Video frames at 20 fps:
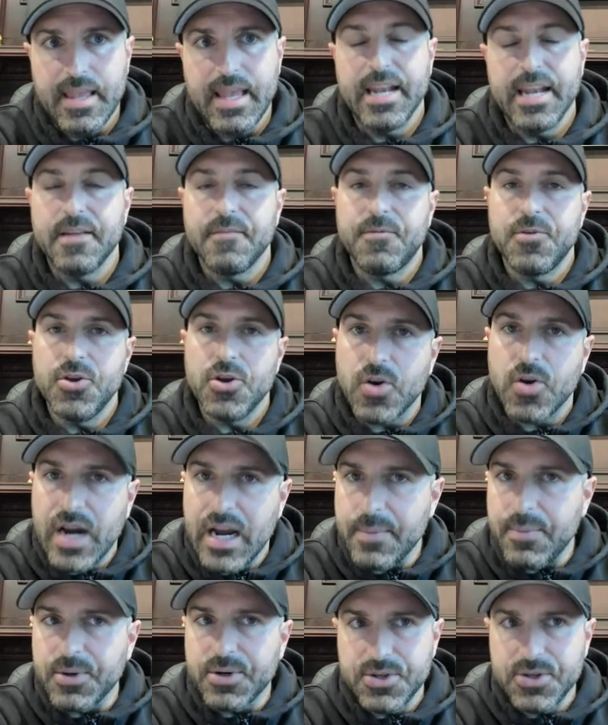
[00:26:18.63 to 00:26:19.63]
And if you're
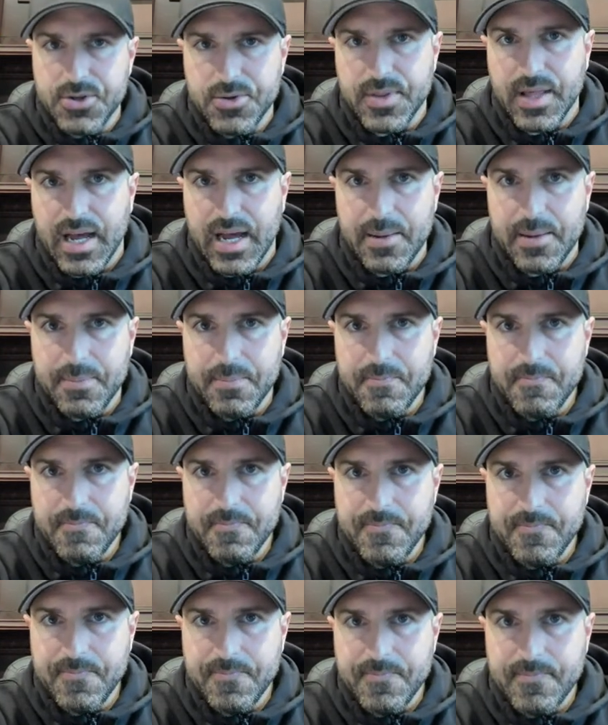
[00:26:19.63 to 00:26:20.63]
able to do that
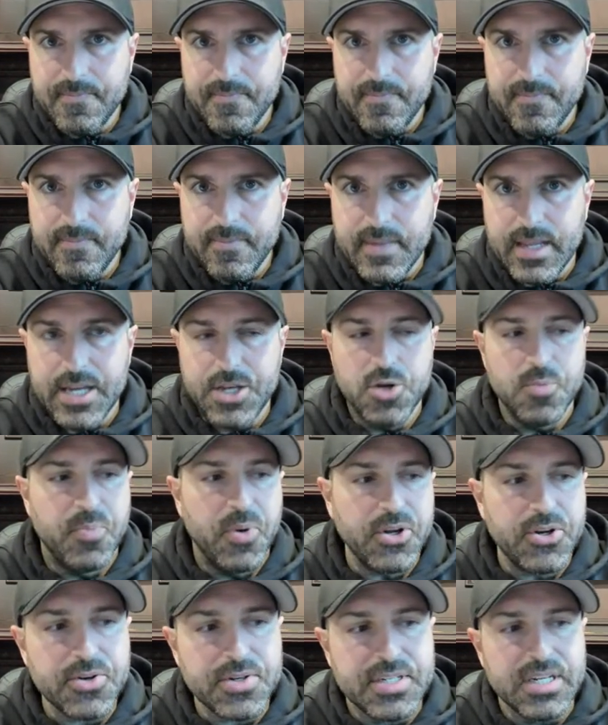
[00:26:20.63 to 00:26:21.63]
and you
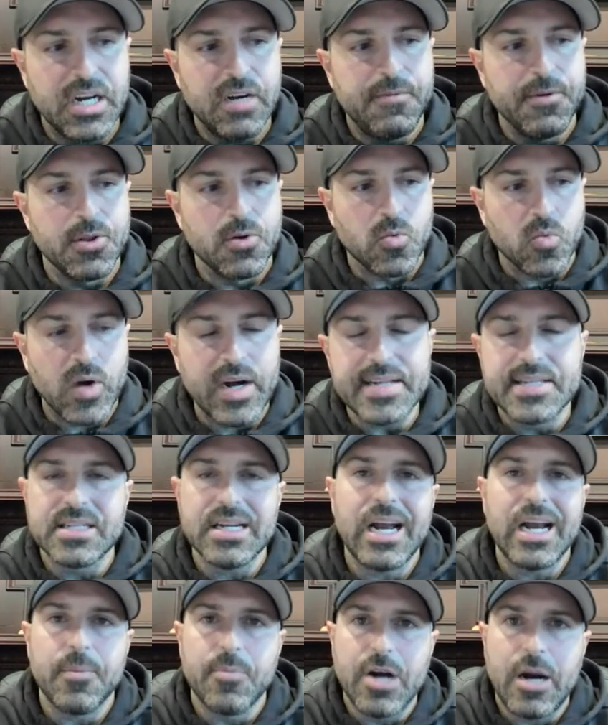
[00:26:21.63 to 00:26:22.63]
put yourself on the right
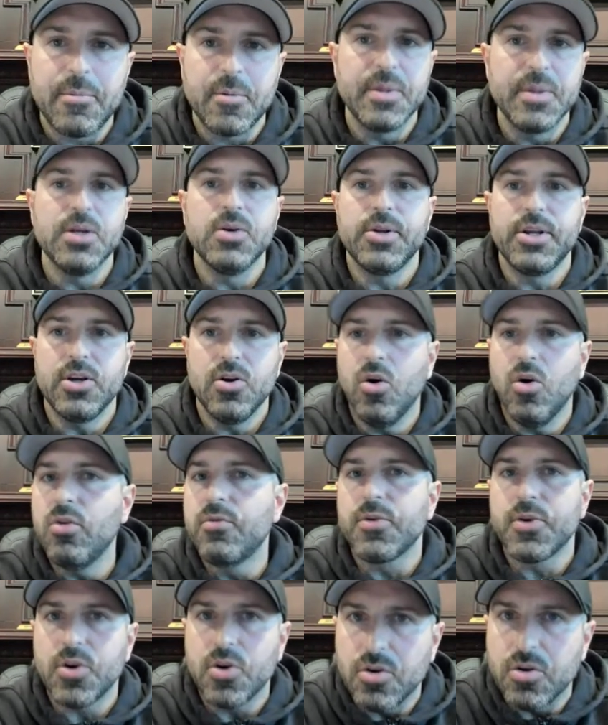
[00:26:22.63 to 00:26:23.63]
side of probability
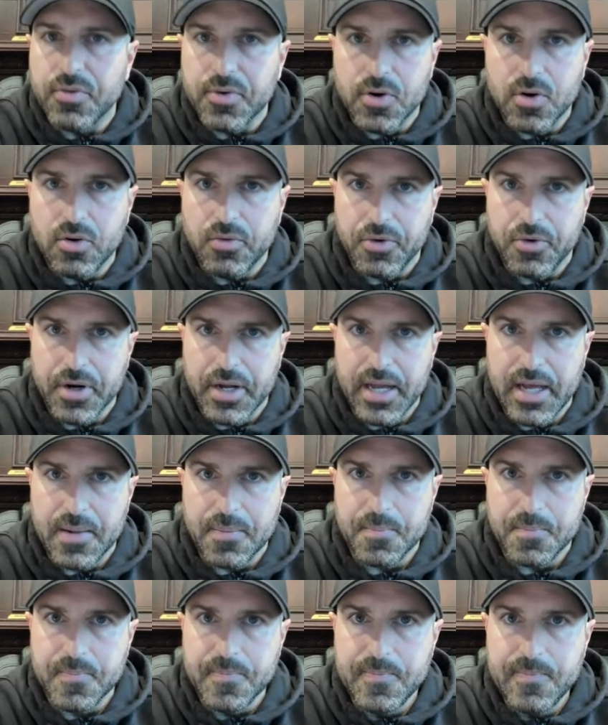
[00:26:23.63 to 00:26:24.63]
over and over and over
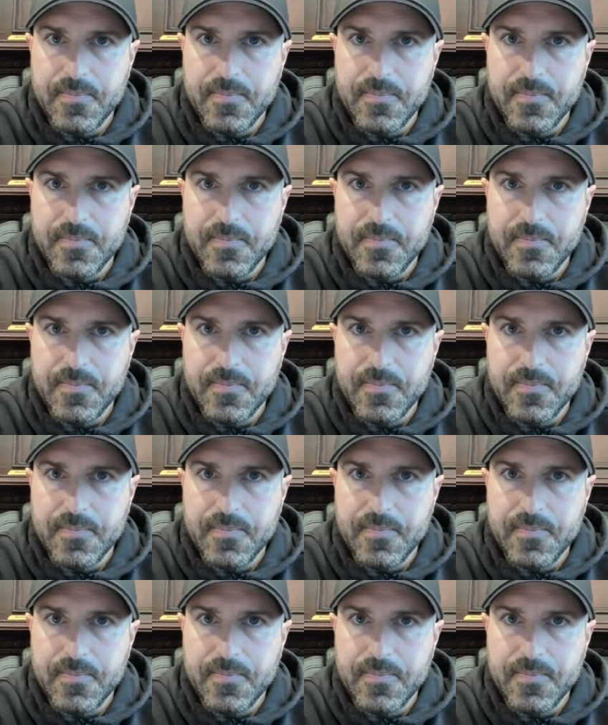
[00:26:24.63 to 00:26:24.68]
again,